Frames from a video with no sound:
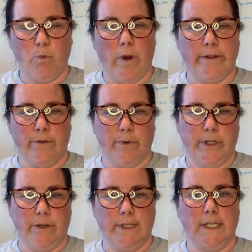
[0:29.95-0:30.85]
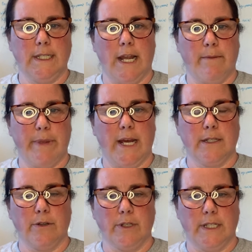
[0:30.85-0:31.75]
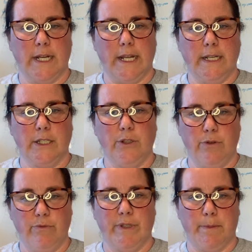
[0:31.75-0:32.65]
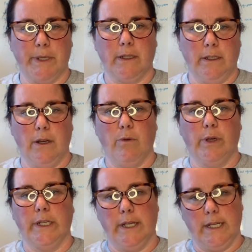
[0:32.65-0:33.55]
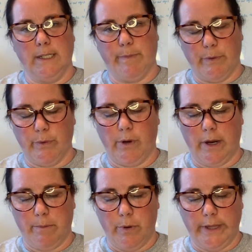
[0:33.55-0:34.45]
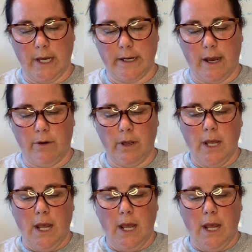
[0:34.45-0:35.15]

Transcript: whether we're using sandbags or stakes. You typically know what it is, but we'll kind of point that out.